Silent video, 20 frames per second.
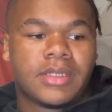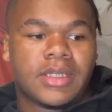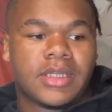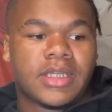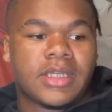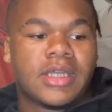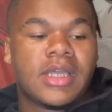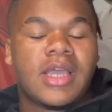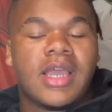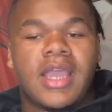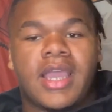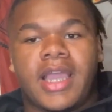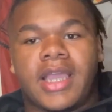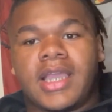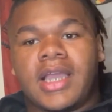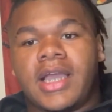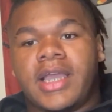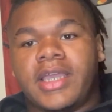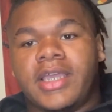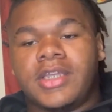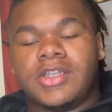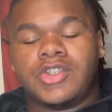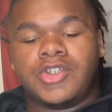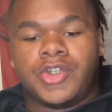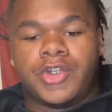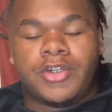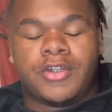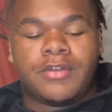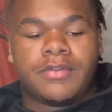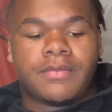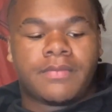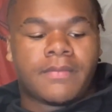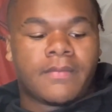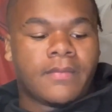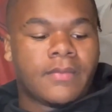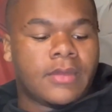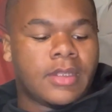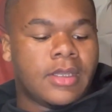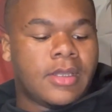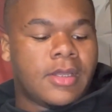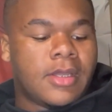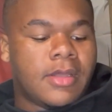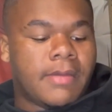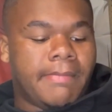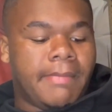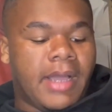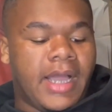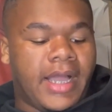Uh, I got injured, but